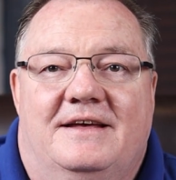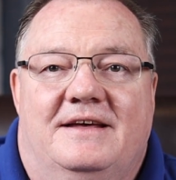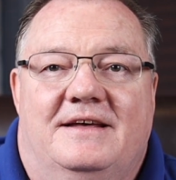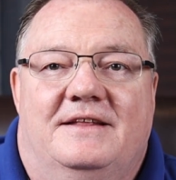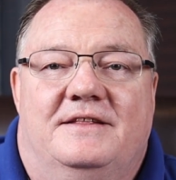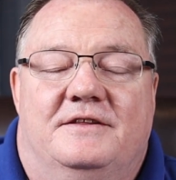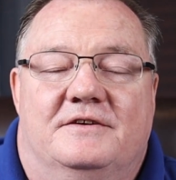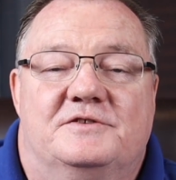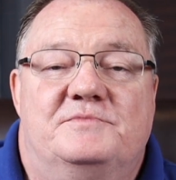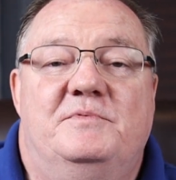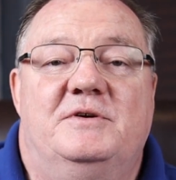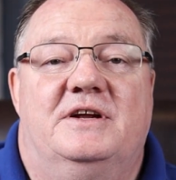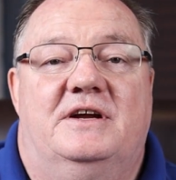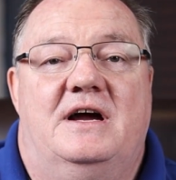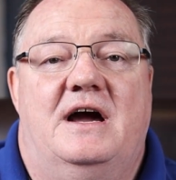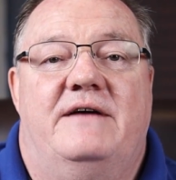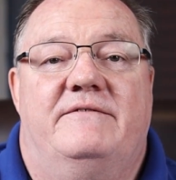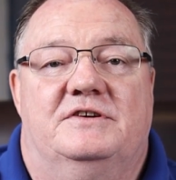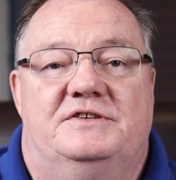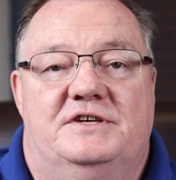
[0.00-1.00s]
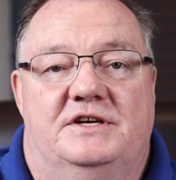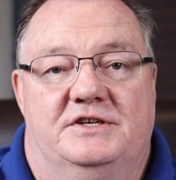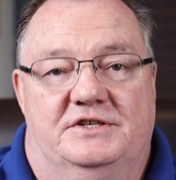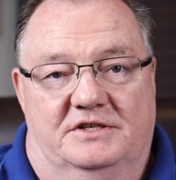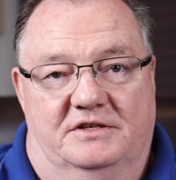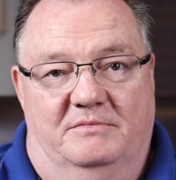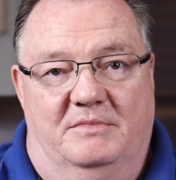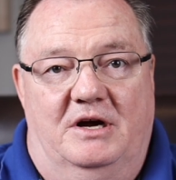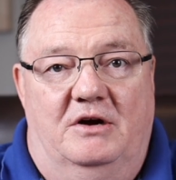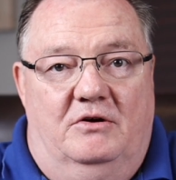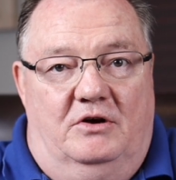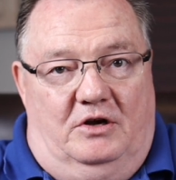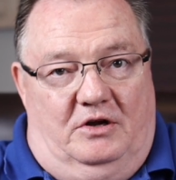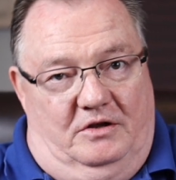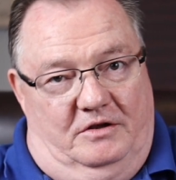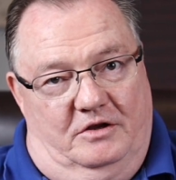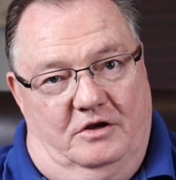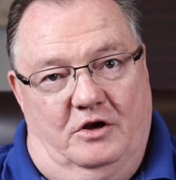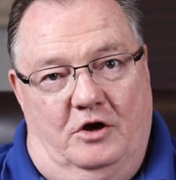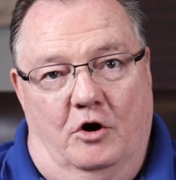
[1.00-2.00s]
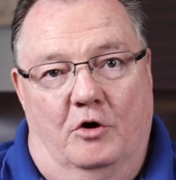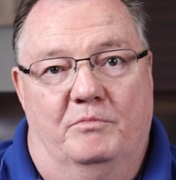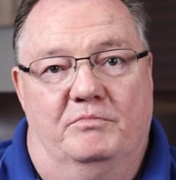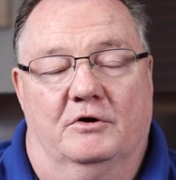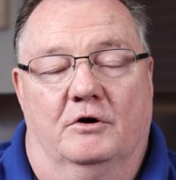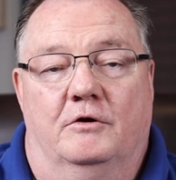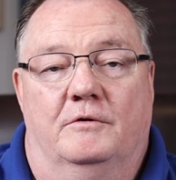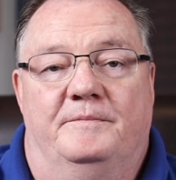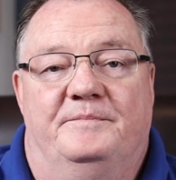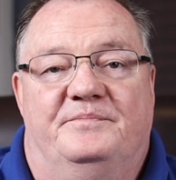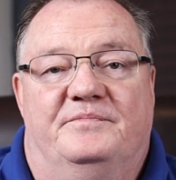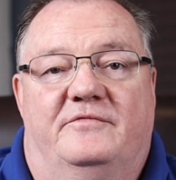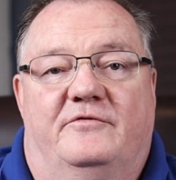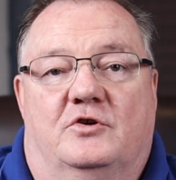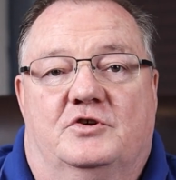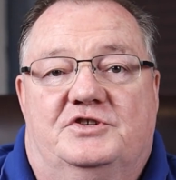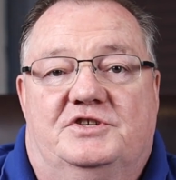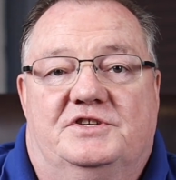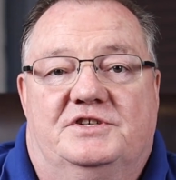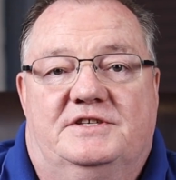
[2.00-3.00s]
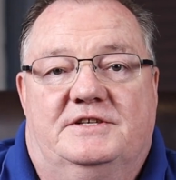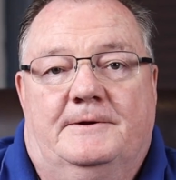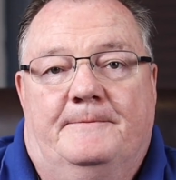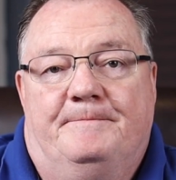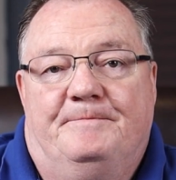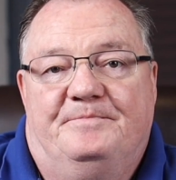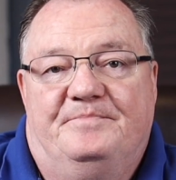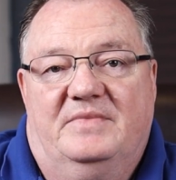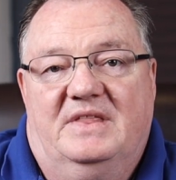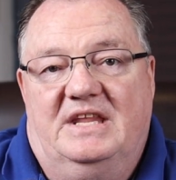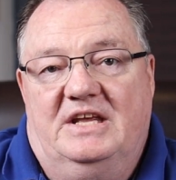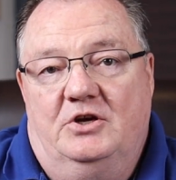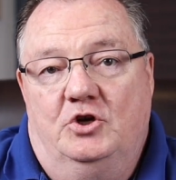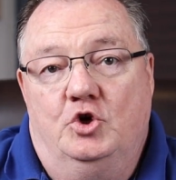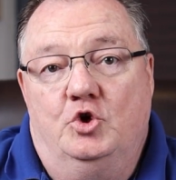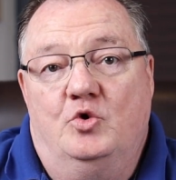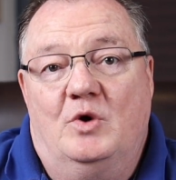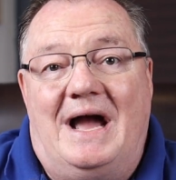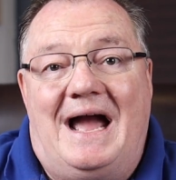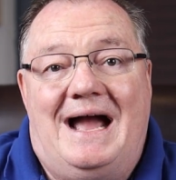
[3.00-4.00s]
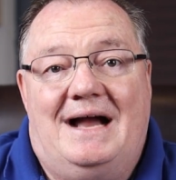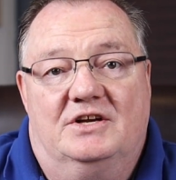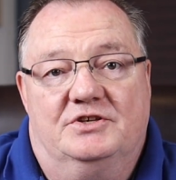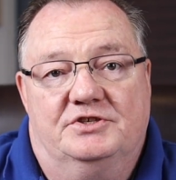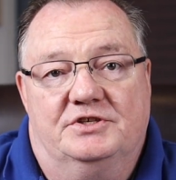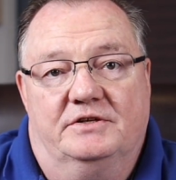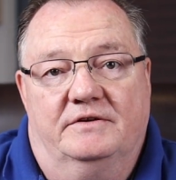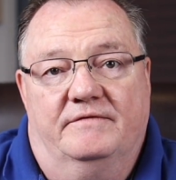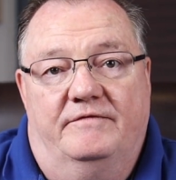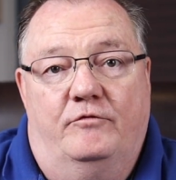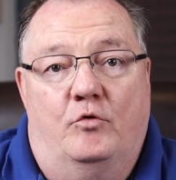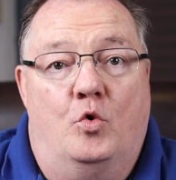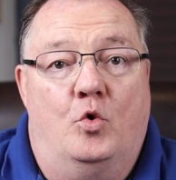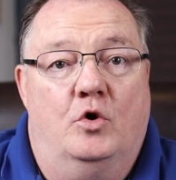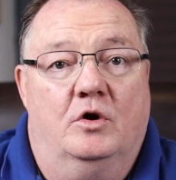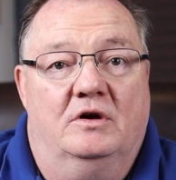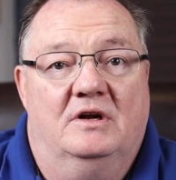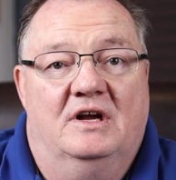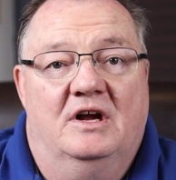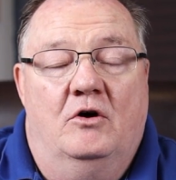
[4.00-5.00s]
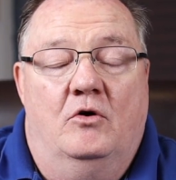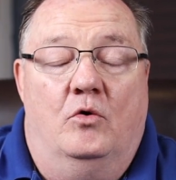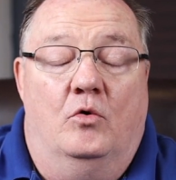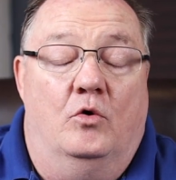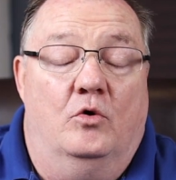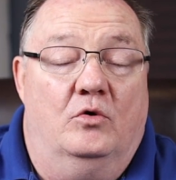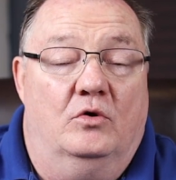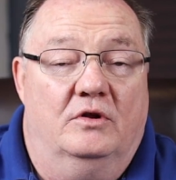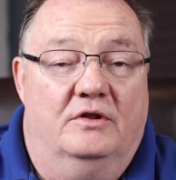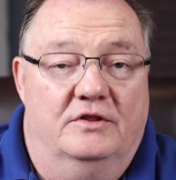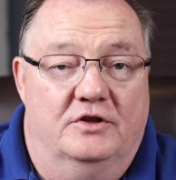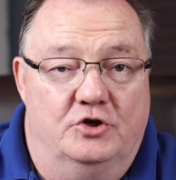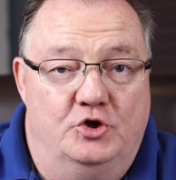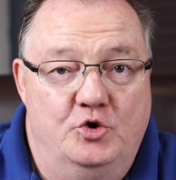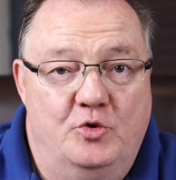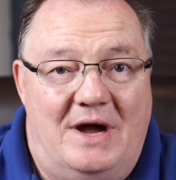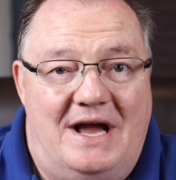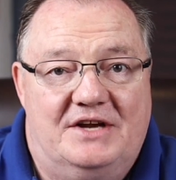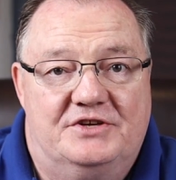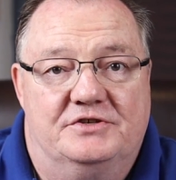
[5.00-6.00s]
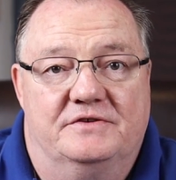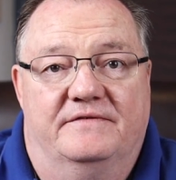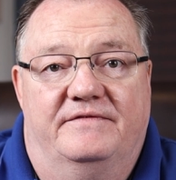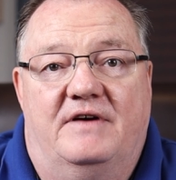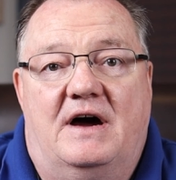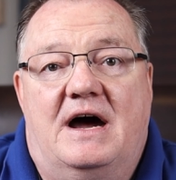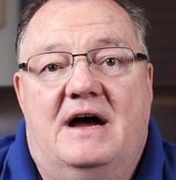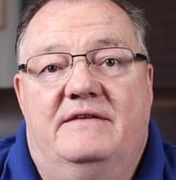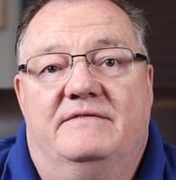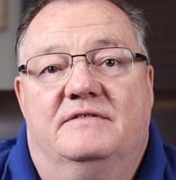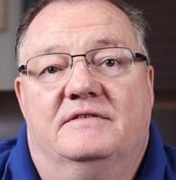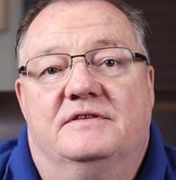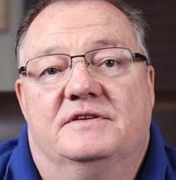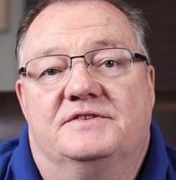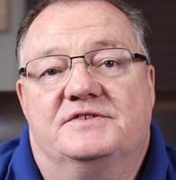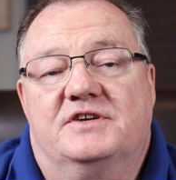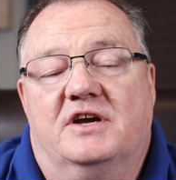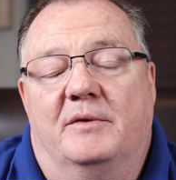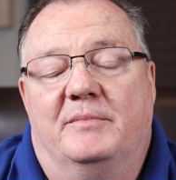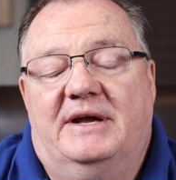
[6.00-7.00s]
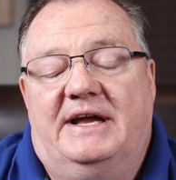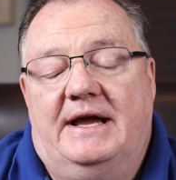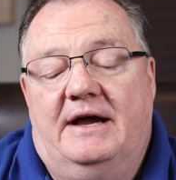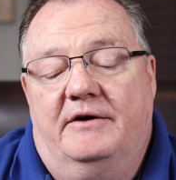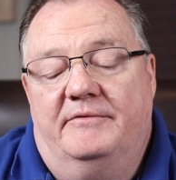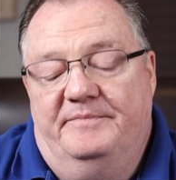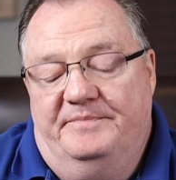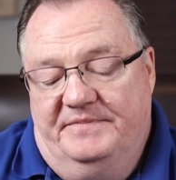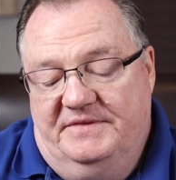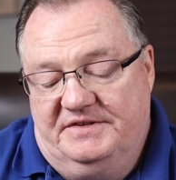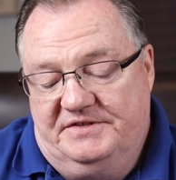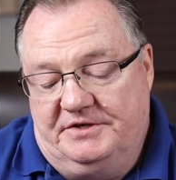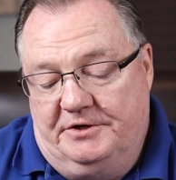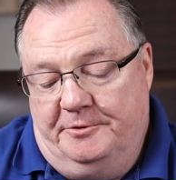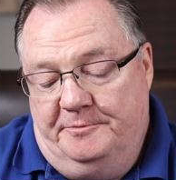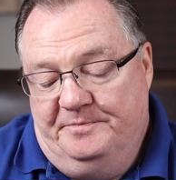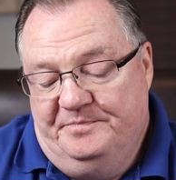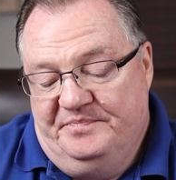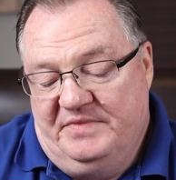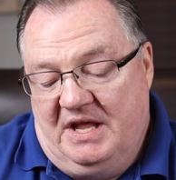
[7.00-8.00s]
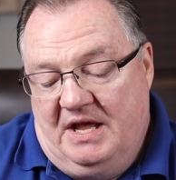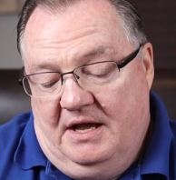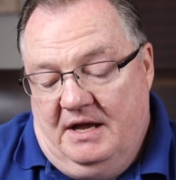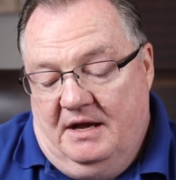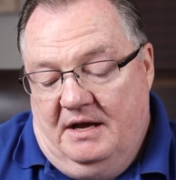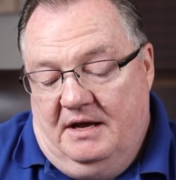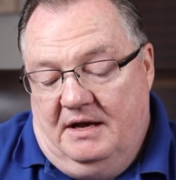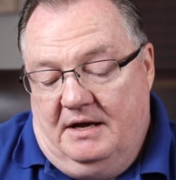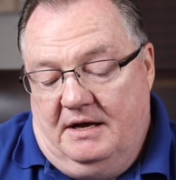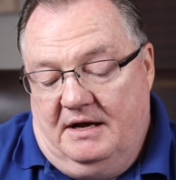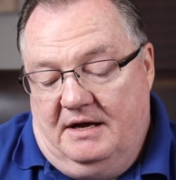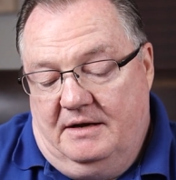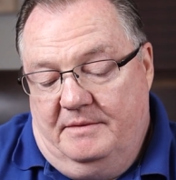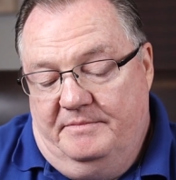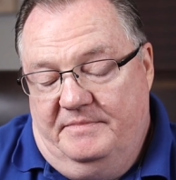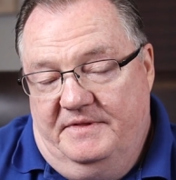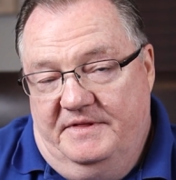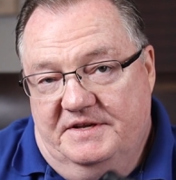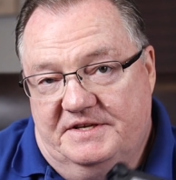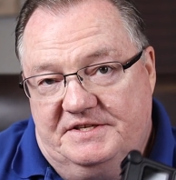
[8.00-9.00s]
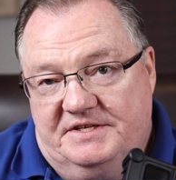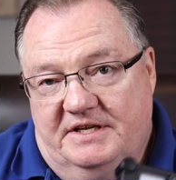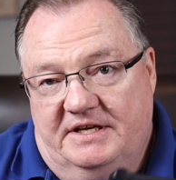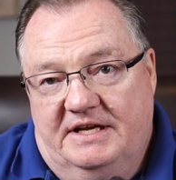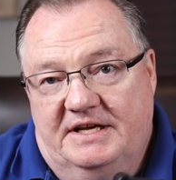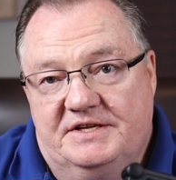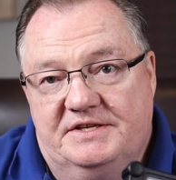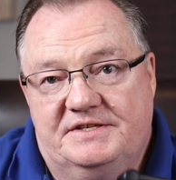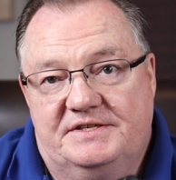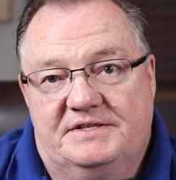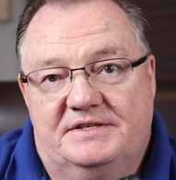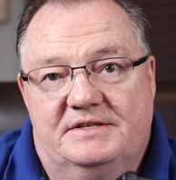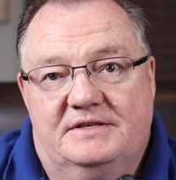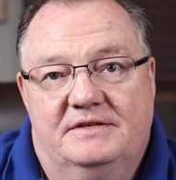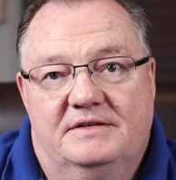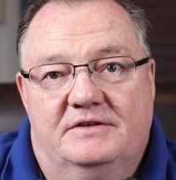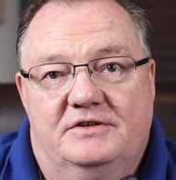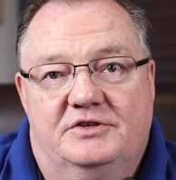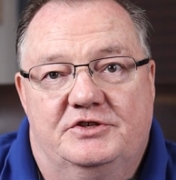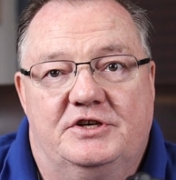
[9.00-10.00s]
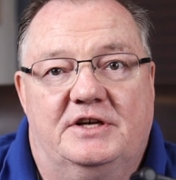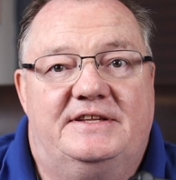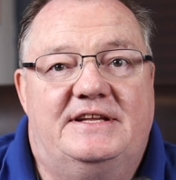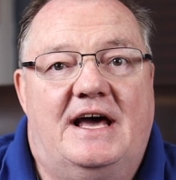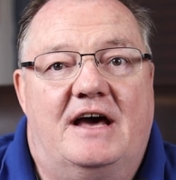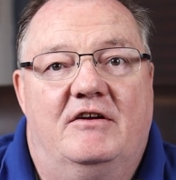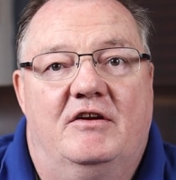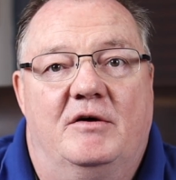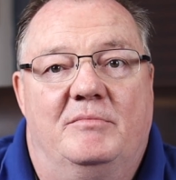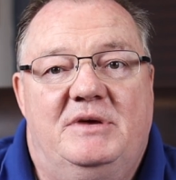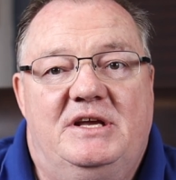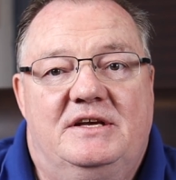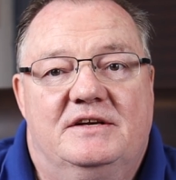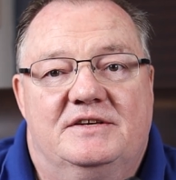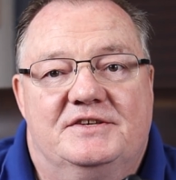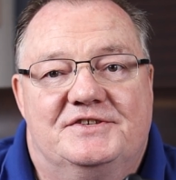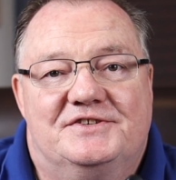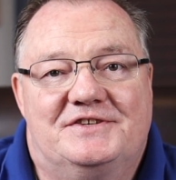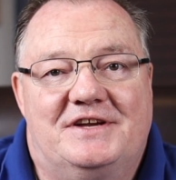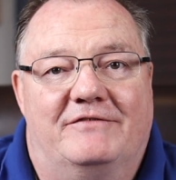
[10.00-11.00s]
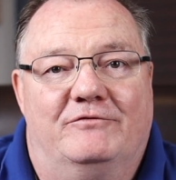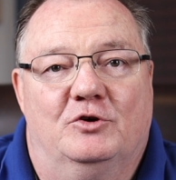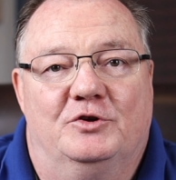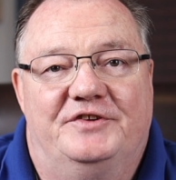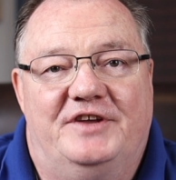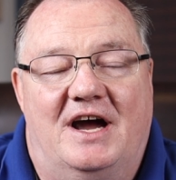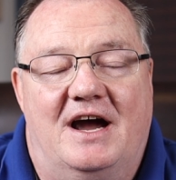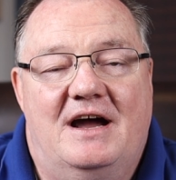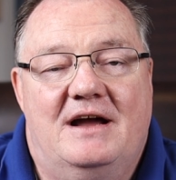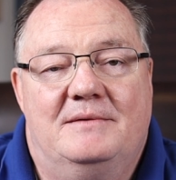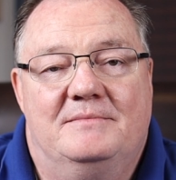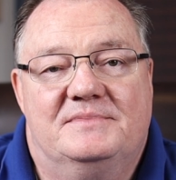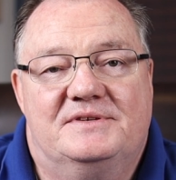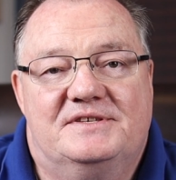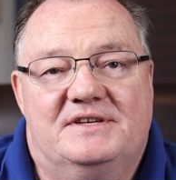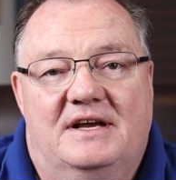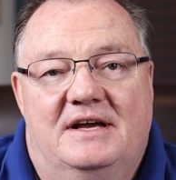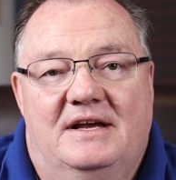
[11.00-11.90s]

there's been a conversation about GoPro versus the new Action 4 or the new Action 5 that's coming out. So this thing has shut down on me several times.